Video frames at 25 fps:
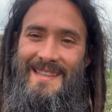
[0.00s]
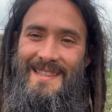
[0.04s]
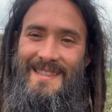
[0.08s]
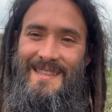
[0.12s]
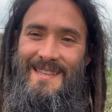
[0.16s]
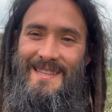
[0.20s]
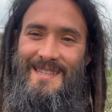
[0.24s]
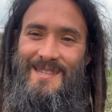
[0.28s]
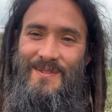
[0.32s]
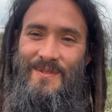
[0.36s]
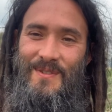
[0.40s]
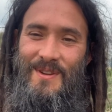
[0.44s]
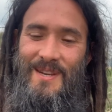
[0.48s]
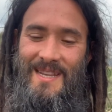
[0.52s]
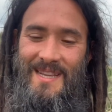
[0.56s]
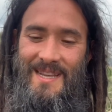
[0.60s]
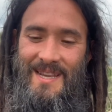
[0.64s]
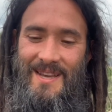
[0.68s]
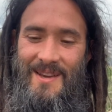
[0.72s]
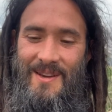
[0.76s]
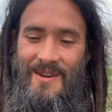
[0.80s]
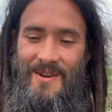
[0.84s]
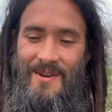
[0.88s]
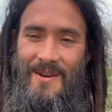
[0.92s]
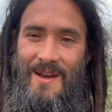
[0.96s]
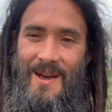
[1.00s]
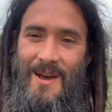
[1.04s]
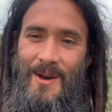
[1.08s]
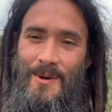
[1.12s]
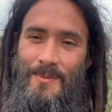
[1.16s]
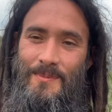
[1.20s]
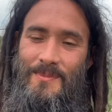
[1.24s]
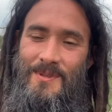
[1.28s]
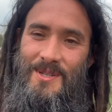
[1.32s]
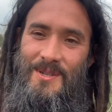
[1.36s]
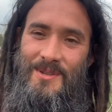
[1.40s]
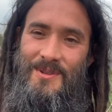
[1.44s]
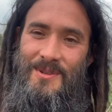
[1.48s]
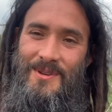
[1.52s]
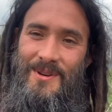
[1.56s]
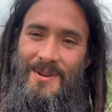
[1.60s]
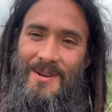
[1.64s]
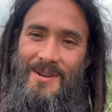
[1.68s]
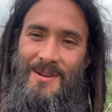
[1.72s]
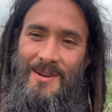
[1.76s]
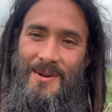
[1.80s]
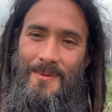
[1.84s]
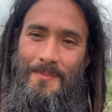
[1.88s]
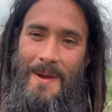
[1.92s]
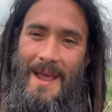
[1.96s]
this video helps you
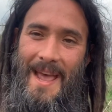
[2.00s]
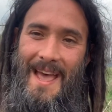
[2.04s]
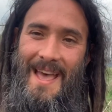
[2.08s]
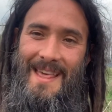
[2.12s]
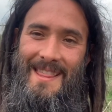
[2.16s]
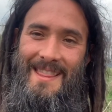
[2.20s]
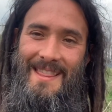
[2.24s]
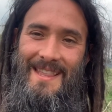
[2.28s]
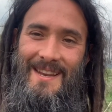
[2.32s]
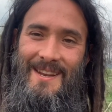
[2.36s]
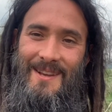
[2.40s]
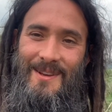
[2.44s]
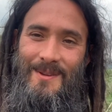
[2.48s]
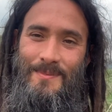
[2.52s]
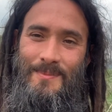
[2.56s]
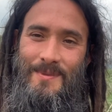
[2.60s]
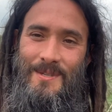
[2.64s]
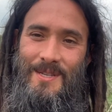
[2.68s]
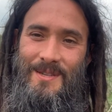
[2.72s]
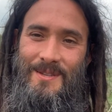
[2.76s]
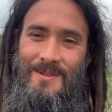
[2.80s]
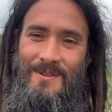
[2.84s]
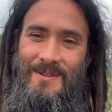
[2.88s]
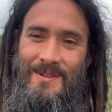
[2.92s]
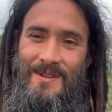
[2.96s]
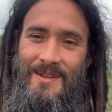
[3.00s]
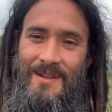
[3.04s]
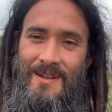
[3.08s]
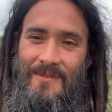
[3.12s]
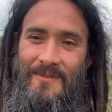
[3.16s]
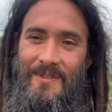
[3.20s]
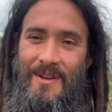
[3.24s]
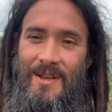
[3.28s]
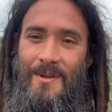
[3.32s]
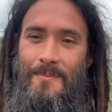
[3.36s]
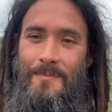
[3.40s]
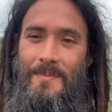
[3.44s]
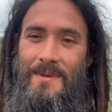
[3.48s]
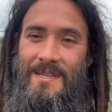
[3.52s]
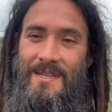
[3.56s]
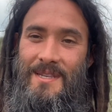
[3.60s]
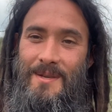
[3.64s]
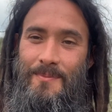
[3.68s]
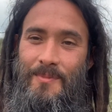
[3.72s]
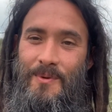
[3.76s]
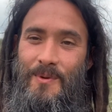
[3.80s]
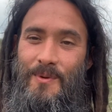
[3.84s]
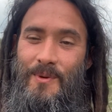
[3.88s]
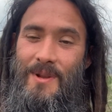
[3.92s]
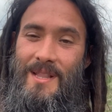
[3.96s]
on your path and helps you to develop a
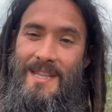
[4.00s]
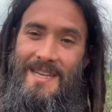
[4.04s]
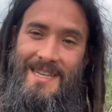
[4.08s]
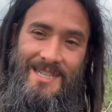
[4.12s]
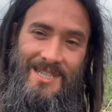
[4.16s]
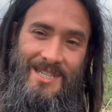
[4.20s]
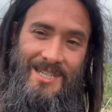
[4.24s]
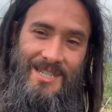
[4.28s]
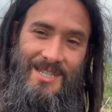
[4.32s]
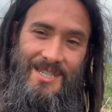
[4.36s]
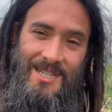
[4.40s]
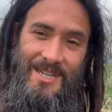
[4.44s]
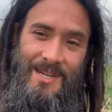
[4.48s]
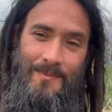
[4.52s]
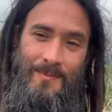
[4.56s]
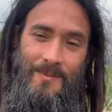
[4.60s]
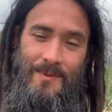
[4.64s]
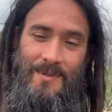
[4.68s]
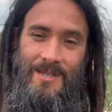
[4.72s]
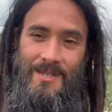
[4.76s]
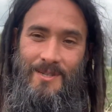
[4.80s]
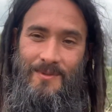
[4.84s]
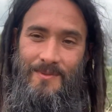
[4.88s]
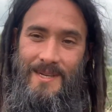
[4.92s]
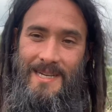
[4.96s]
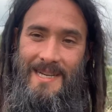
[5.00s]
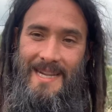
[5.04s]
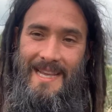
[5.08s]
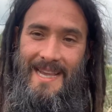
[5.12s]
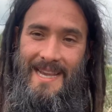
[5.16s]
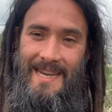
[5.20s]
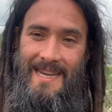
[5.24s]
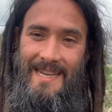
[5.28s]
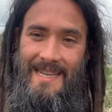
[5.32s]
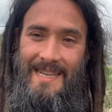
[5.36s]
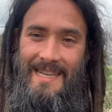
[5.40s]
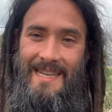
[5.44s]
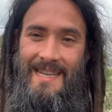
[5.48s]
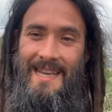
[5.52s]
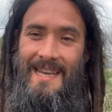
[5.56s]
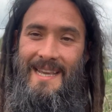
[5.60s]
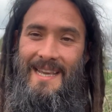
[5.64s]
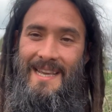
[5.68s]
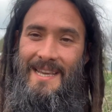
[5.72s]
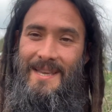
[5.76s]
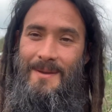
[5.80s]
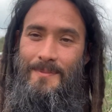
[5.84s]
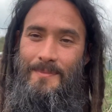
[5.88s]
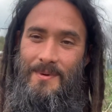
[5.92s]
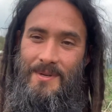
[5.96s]
deeper relationship with Sweet Annie
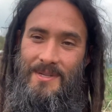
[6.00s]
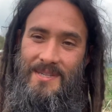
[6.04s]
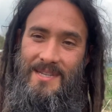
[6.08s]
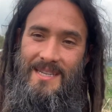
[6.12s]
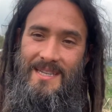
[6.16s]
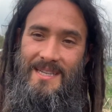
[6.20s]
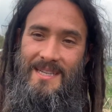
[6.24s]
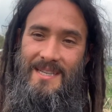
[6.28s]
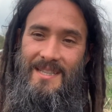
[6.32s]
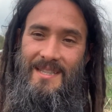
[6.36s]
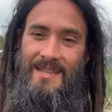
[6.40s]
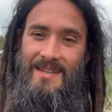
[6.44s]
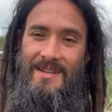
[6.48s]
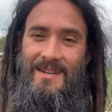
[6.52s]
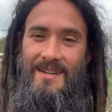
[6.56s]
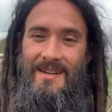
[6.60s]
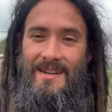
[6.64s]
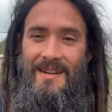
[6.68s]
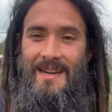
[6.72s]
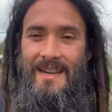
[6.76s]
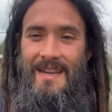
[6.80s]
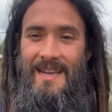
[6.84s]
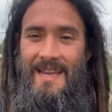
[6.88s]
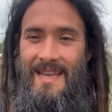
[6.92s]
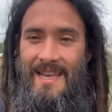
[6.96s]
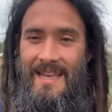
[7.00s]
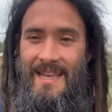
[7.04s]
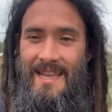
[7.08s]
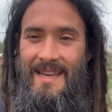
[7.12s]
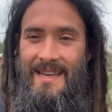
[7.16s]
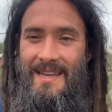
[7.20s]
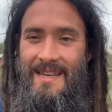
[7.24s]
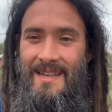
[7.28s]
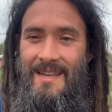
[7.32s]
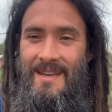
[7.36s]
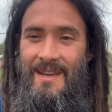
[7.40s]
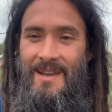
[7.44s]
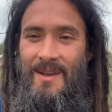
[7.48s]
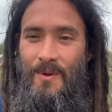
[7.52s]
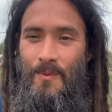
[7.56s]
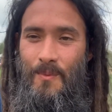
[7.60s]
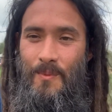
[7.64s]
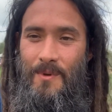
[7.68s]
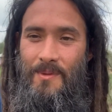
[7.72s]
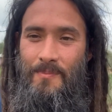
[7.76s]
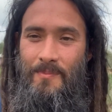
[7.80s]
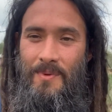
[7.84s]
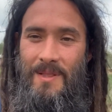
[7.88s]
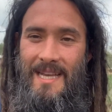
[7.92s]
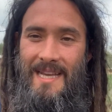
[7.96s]
in particular and
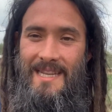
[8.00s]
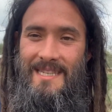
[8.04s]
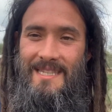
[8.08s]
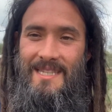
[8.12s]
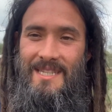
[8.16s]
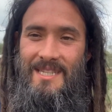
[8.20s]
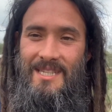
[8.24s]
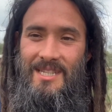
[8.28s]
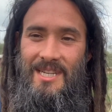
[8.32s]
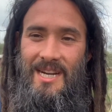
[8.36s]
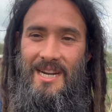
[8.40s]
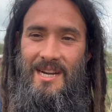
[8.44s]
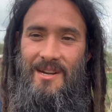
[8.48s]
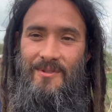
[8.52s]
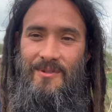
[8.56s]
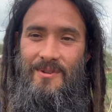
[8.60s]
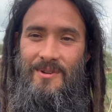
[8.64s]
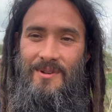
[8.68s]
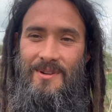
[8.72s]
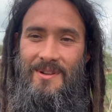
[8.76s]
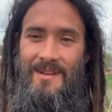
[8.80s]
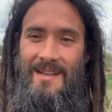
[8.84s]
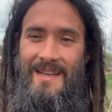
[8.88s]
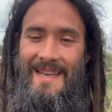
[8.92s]
with plants in general.